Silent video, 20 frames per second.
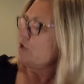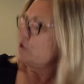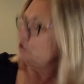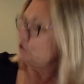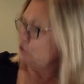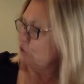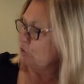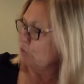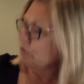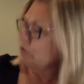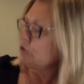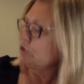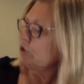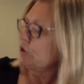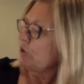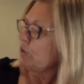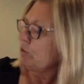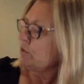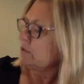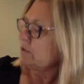don't
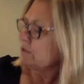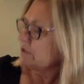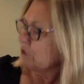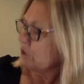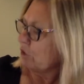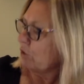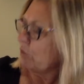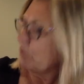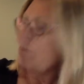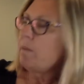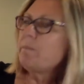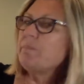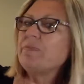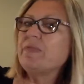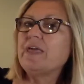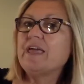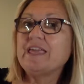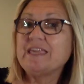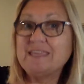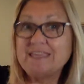go slow,
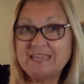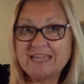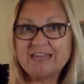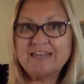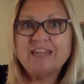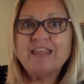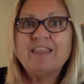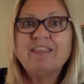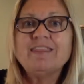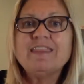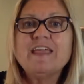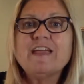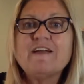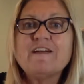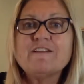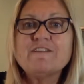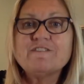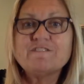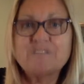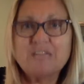get
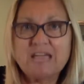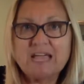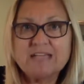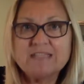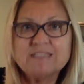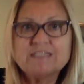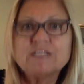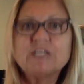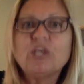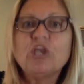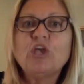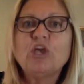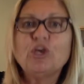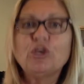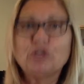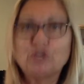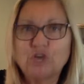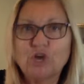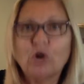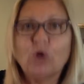there fast,
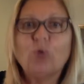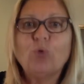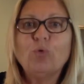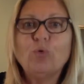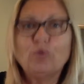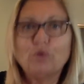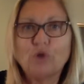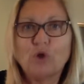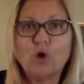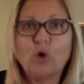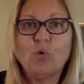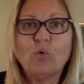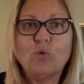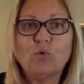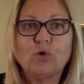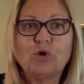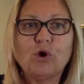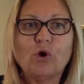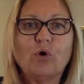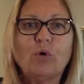go, go,
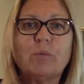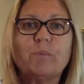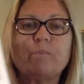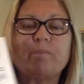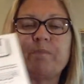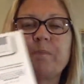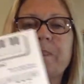go.